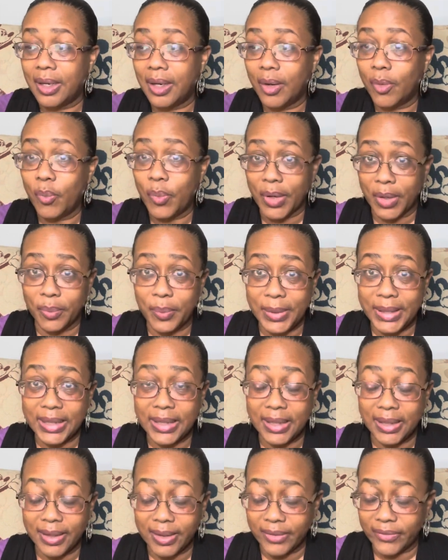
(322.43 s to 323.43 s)
where we
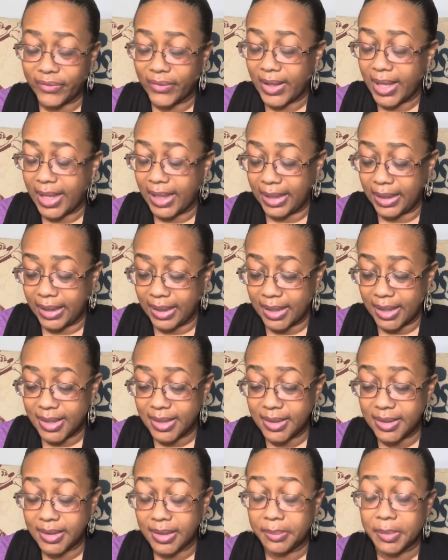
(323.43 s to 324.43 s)
live,
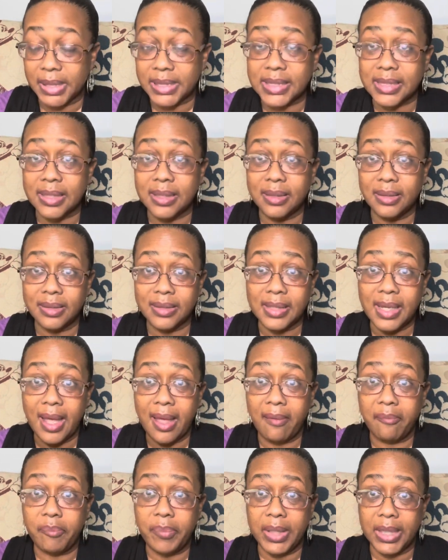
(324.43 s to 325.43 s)
and the mosquitoes
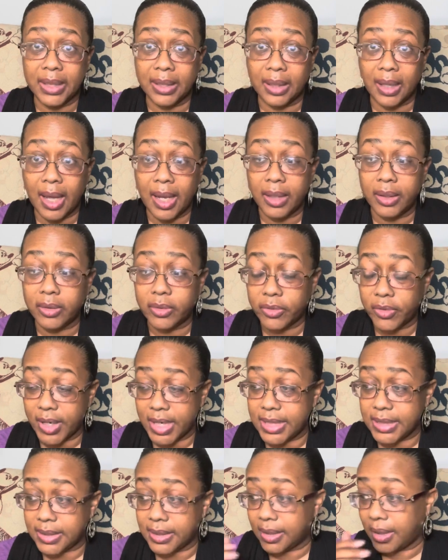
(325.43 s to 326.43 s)
have been like
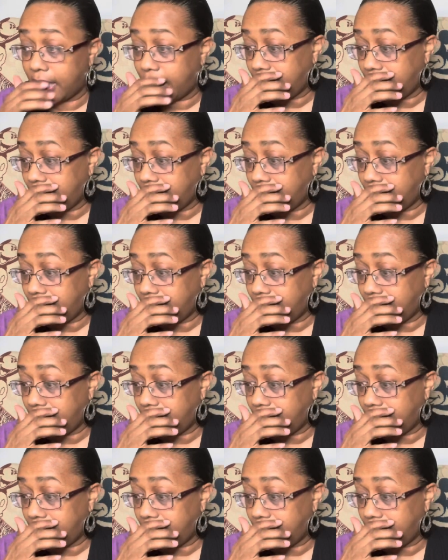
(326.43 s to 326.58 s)
crazy.